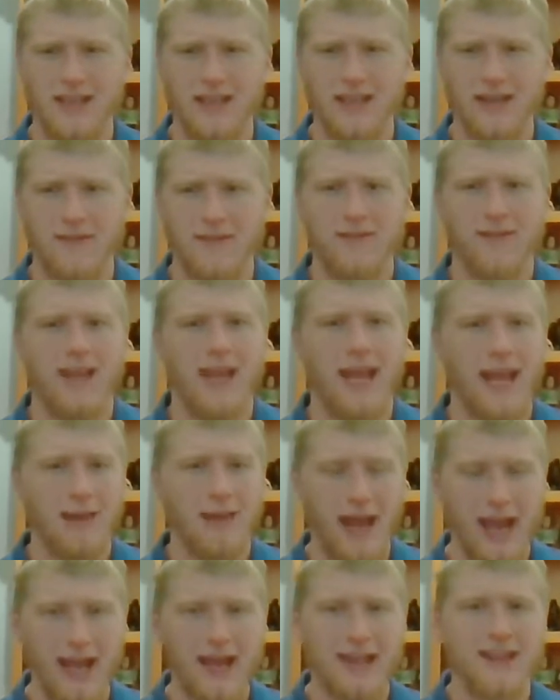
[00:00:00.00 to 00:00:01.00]
if
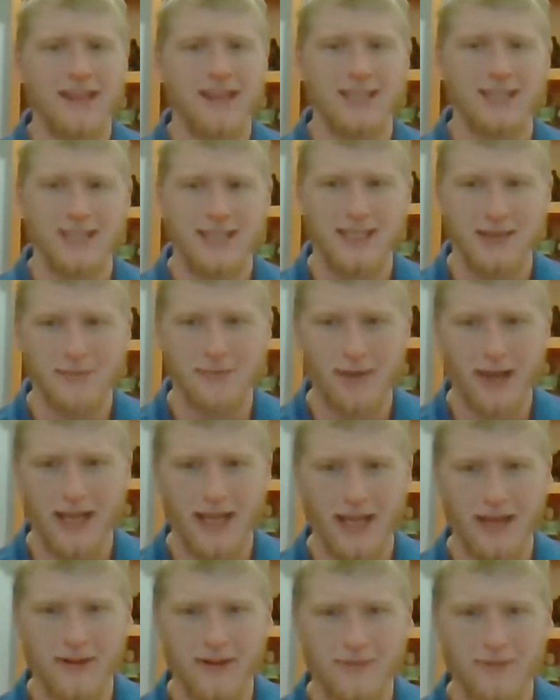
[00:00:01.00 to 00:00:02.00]
athletes get
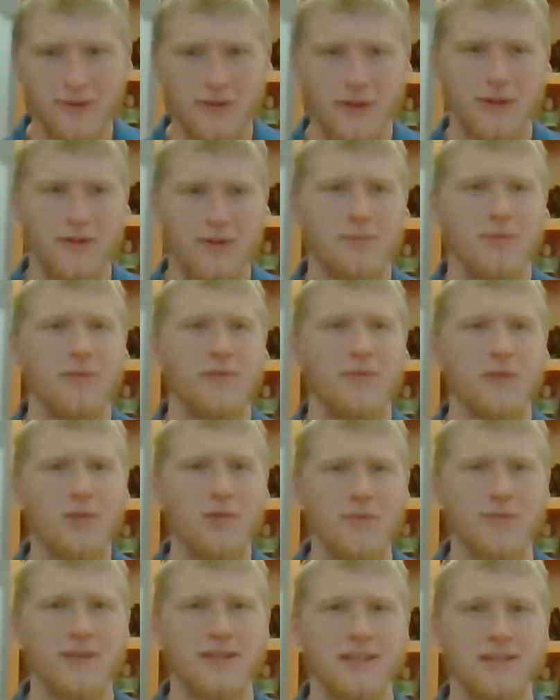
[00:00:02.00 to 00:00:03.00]
paid for their
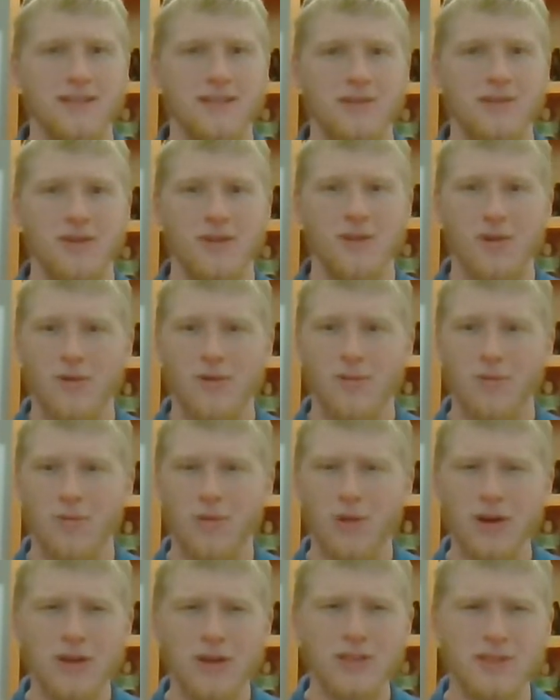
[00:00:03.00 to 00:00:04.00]
performance.
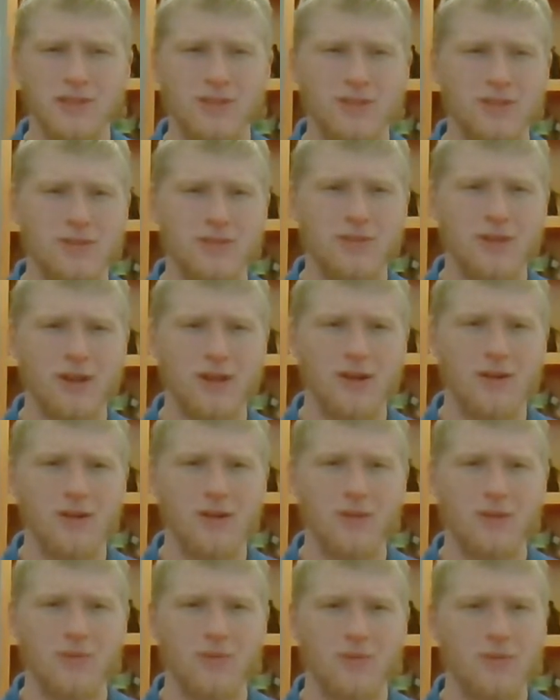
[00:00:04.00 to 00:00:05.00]
What is
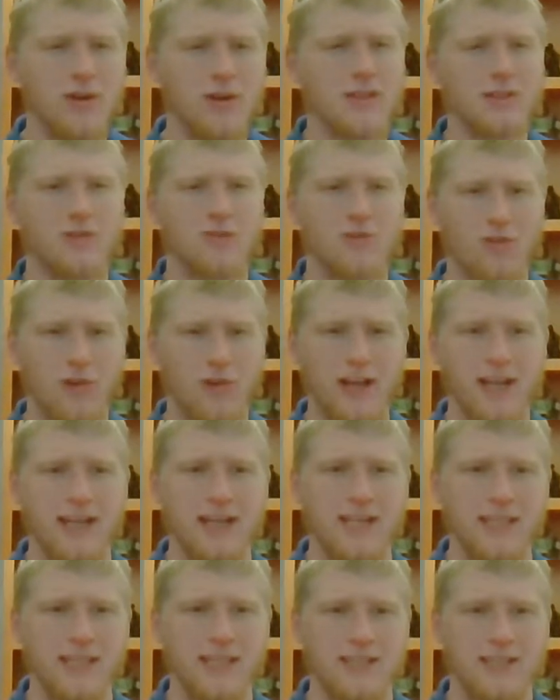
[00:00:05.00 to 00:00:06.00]
what does
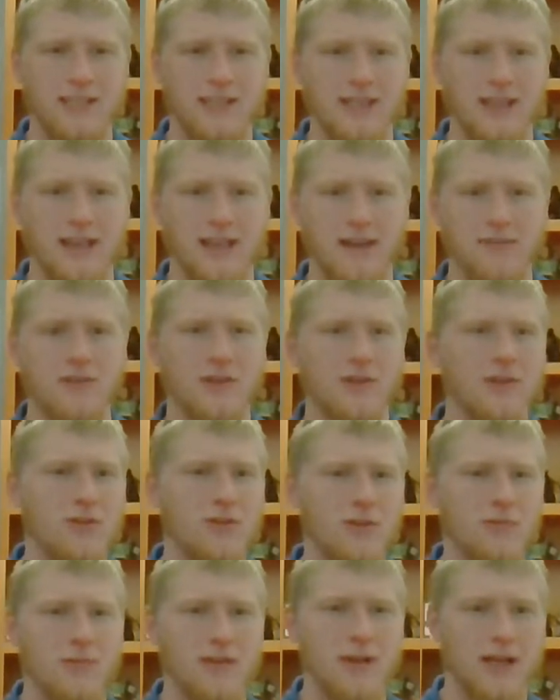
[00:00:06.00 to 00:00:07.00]
grades have to do
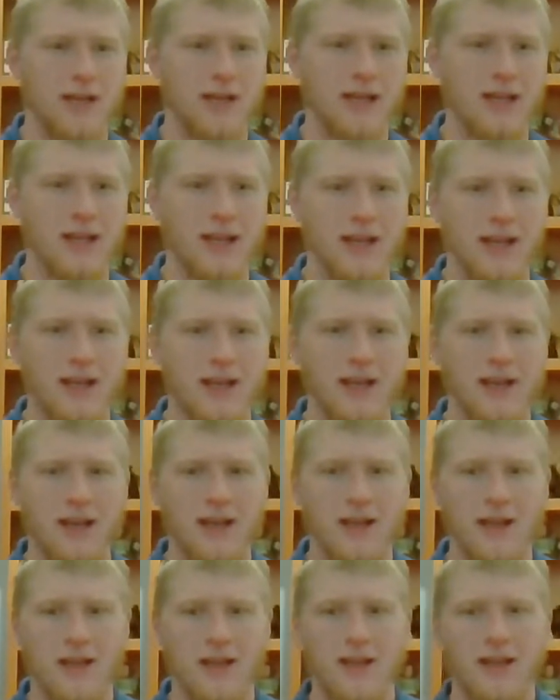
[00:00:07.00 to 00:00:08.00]
with money?
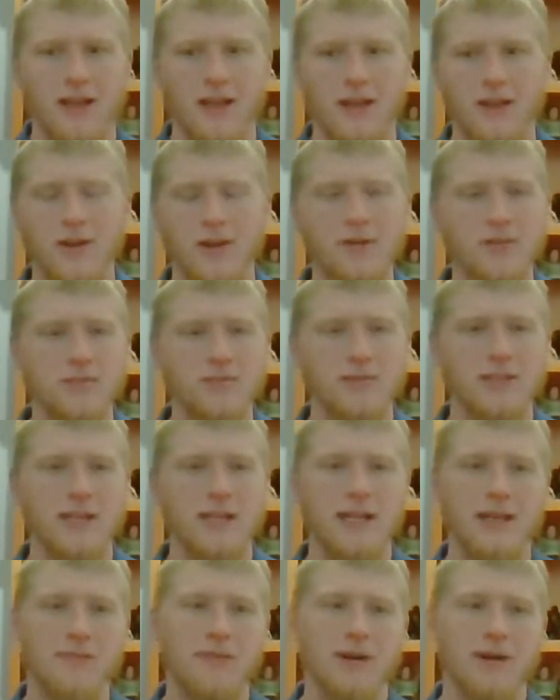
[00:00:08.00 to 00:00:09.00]
You don't
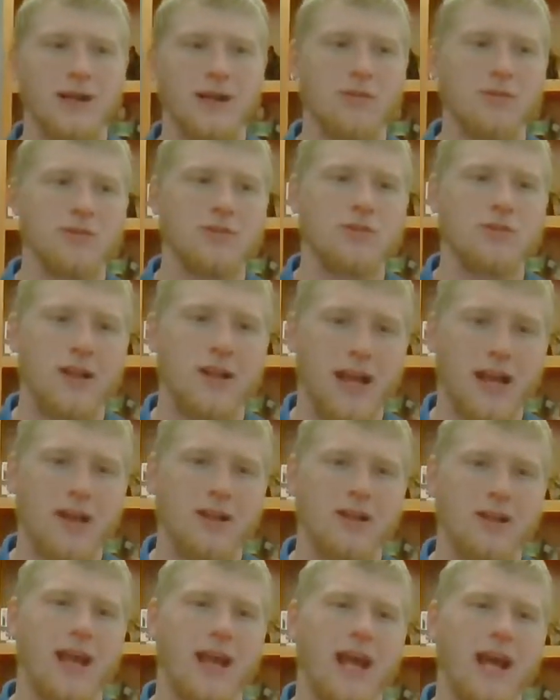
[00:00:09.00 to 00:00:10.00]
see anybody going to the
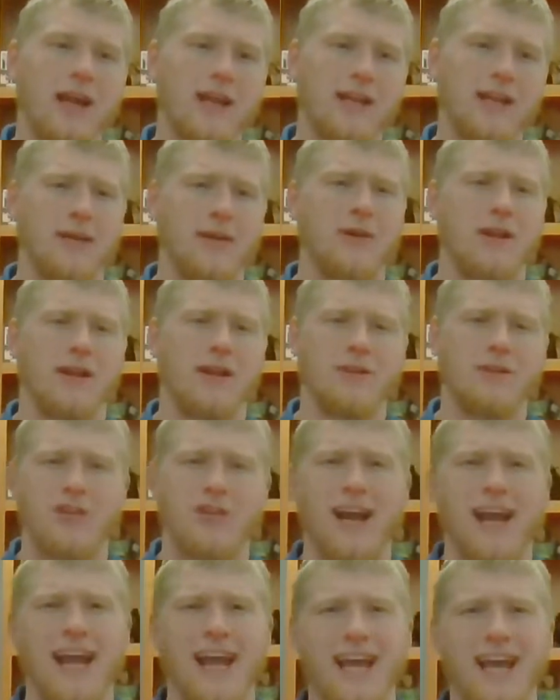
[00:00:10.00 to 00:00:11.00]
academic
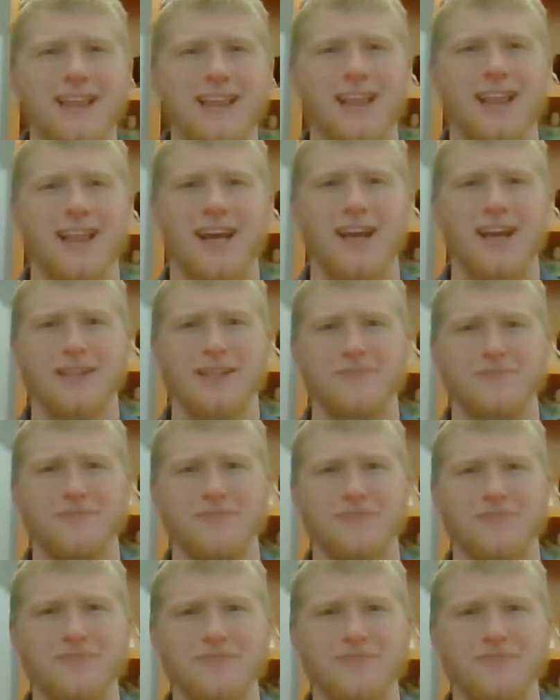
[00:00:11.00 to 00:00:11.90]
triathlon